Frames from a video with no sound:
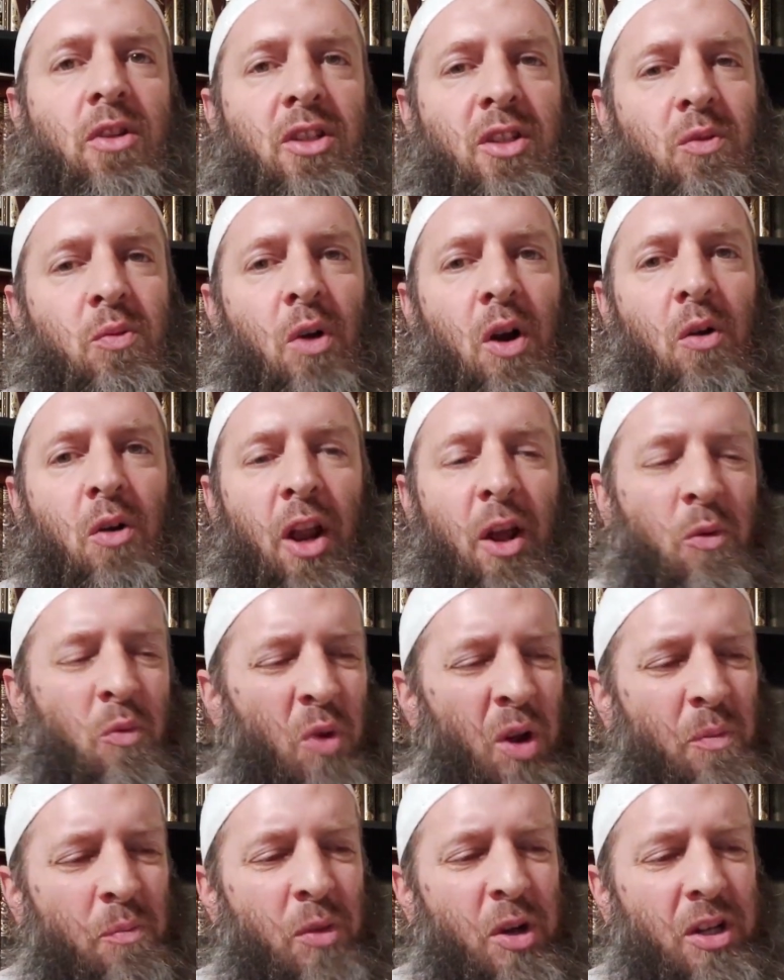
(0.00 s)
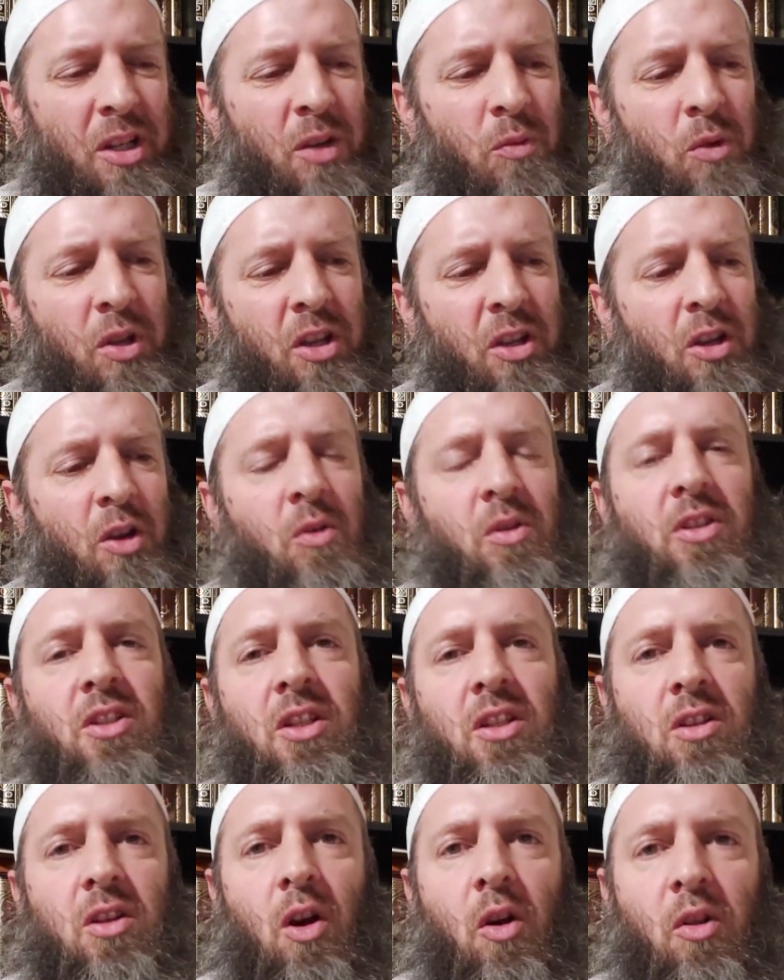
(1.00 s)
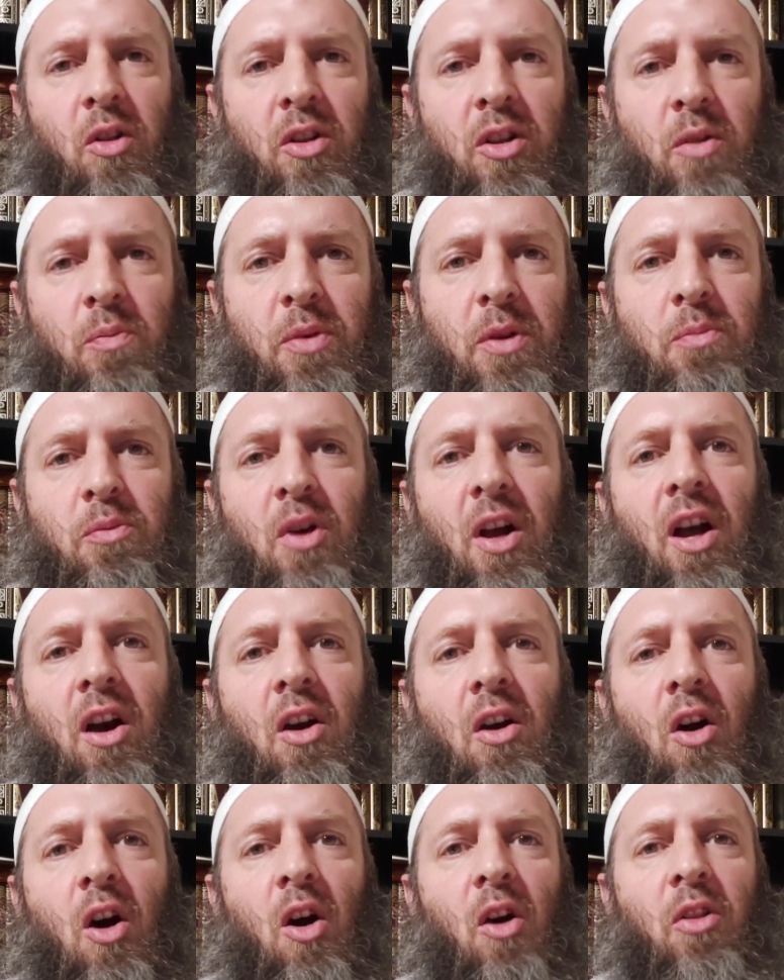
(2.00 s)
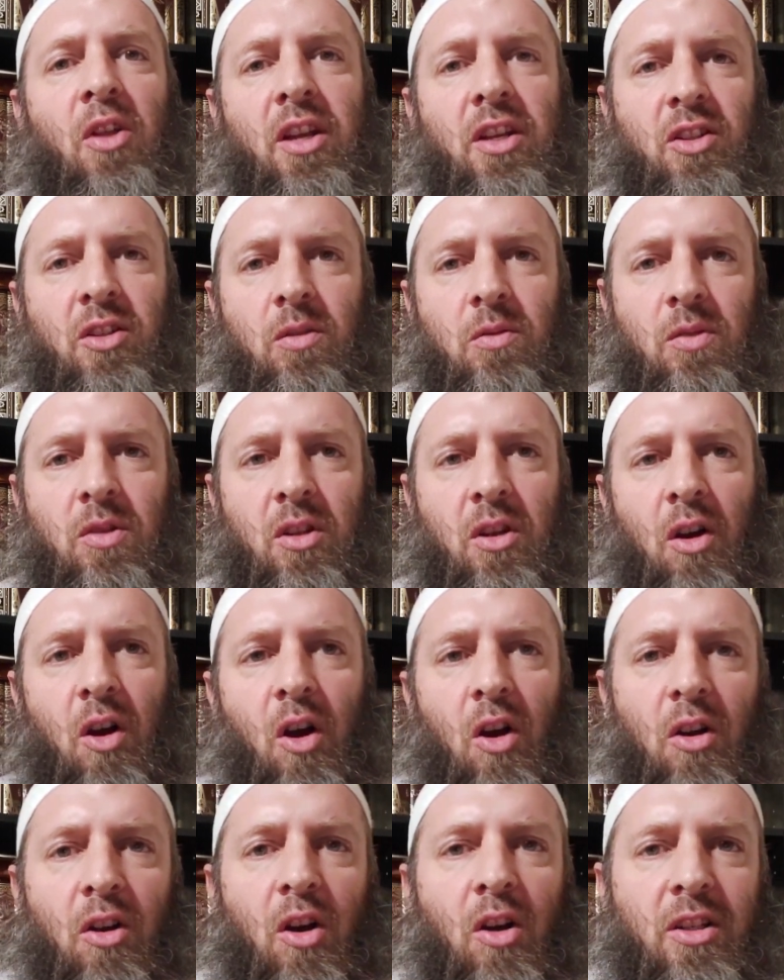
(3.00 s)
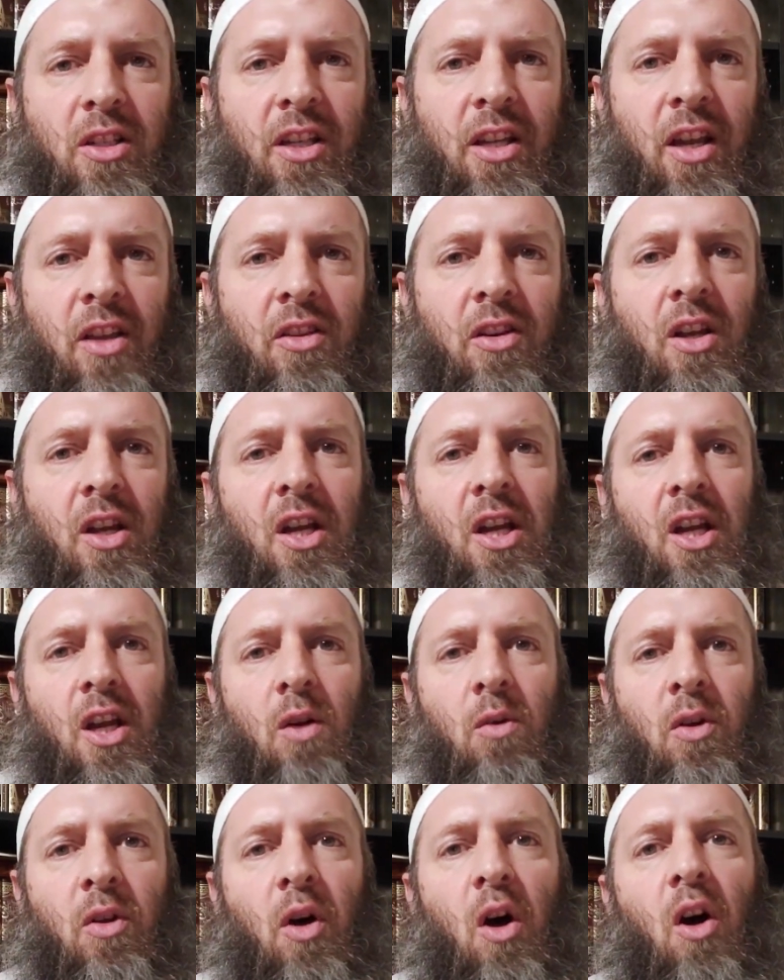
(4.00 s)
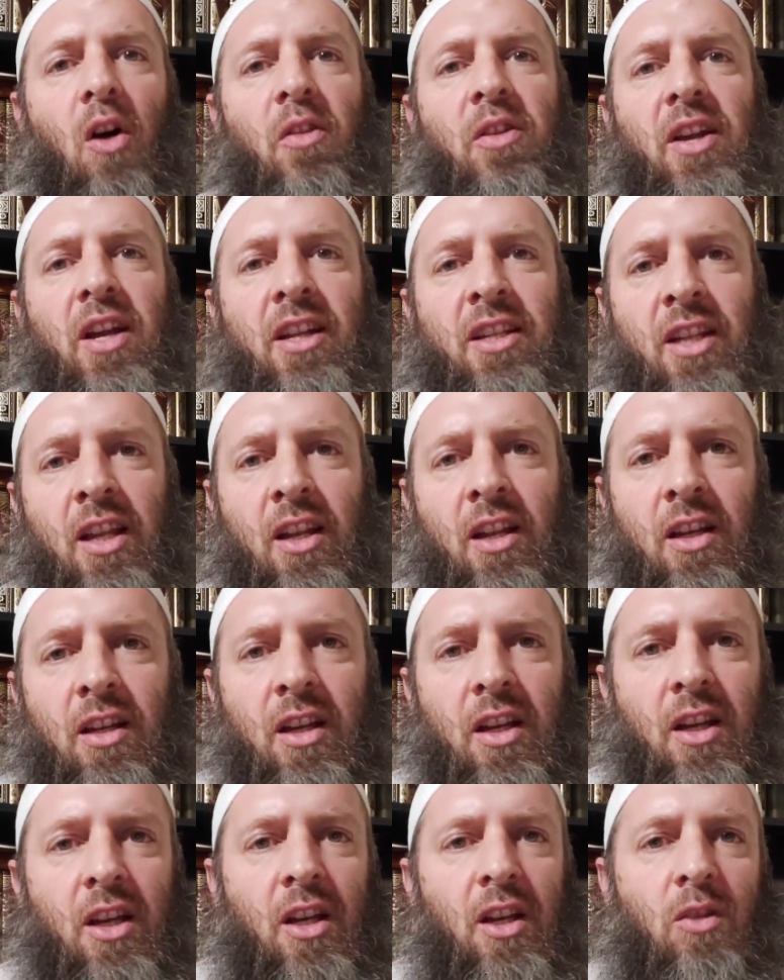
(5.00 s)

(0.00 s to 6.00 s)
We just want like one book that we can go and teach all the, the people, all the issues, all, all together, with all the adillah.